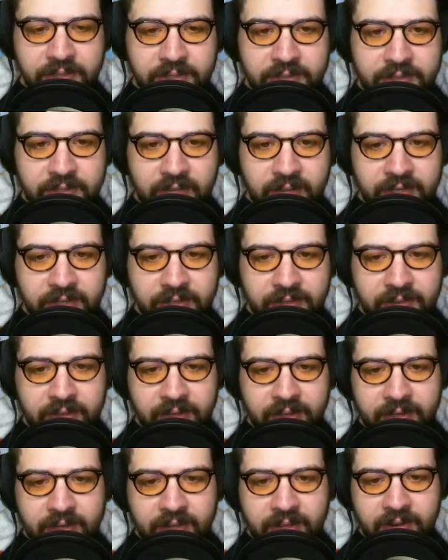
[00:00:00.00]
Designer
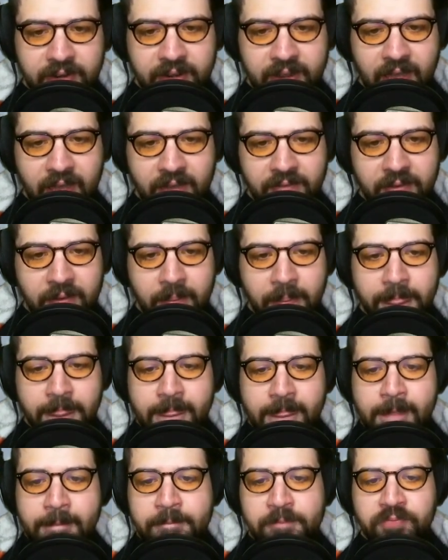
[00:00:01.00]
thing now that I have it.
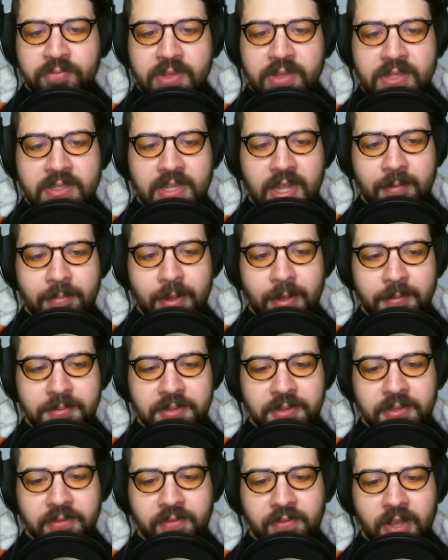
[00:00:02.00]
This app helps you
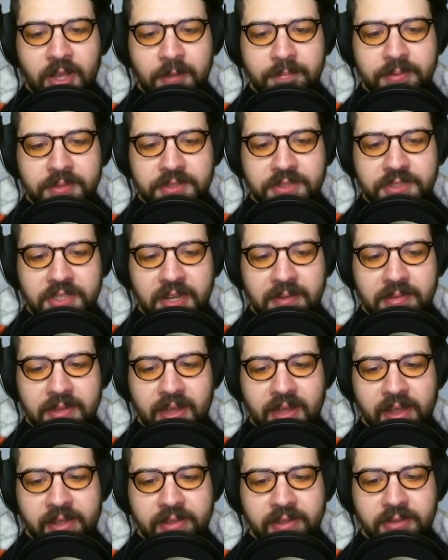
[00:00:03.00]
develop and shape the
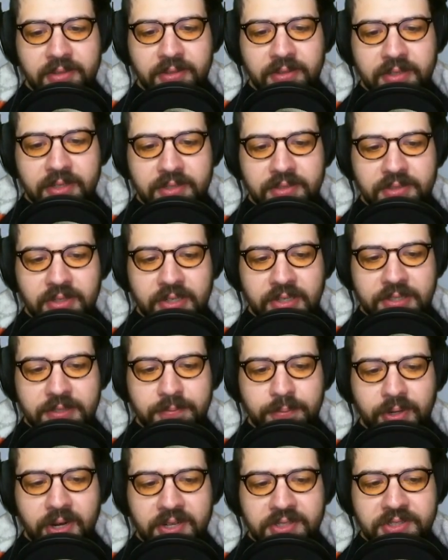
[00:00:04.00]
island through construction
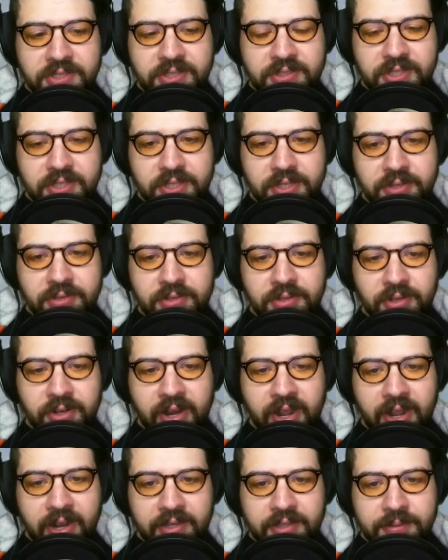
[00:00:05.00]
projects that you
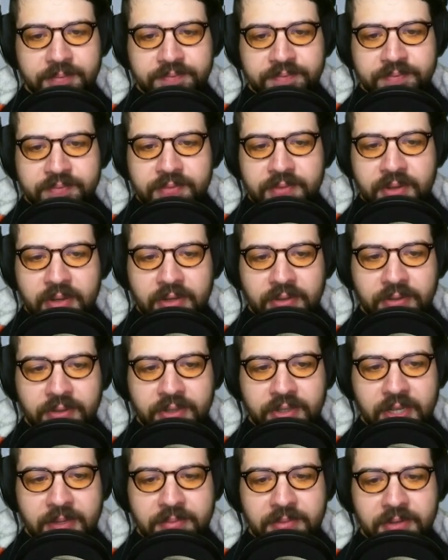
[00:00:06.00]
direct. You can
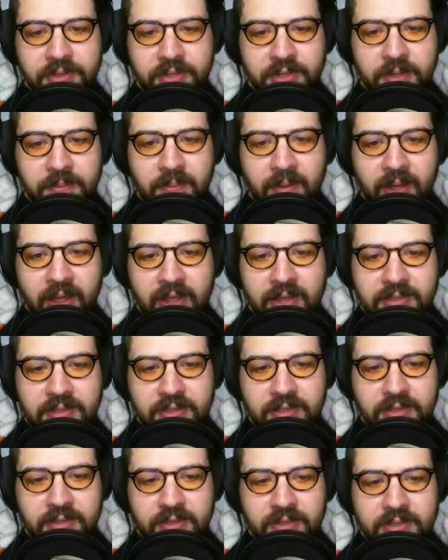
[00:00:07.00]
redeem your Nook miles at
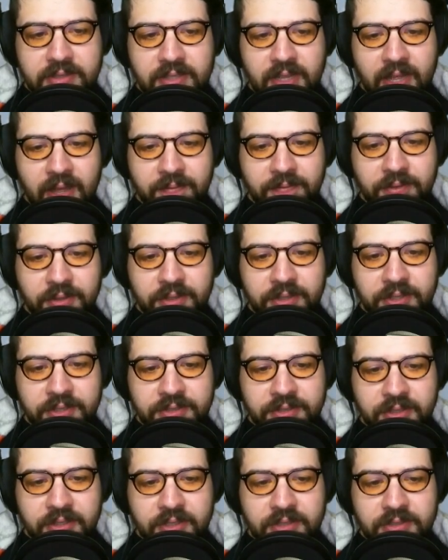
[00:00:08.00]
the Nook stop for
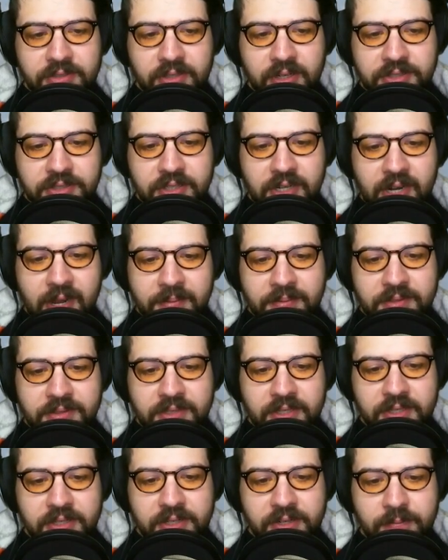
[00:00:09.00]
additional construction options
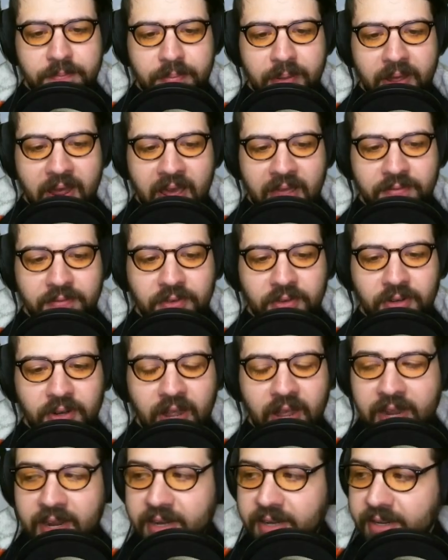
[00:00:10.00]
and new path
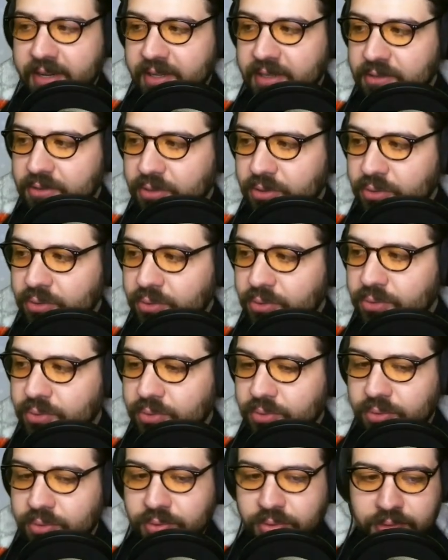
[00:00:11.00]
varieties. Ooh,
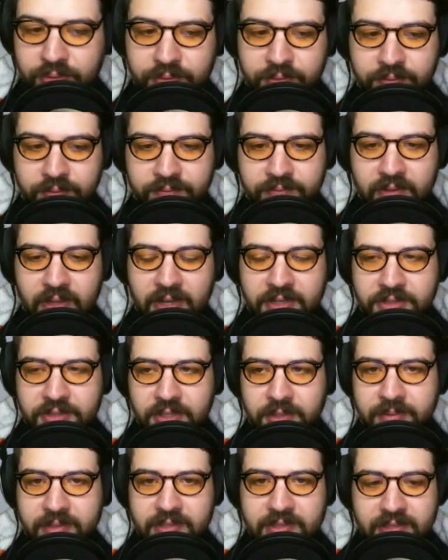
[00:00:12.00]
I should
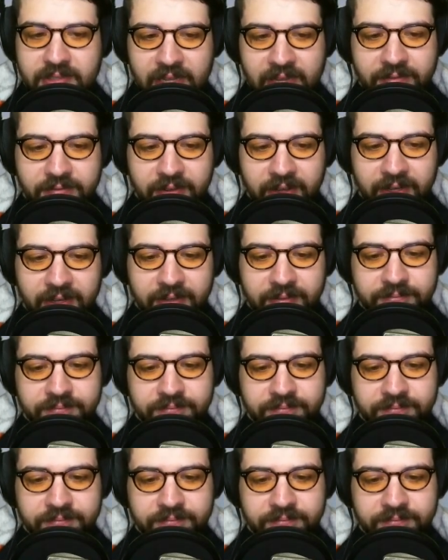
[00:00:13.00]
have been saving.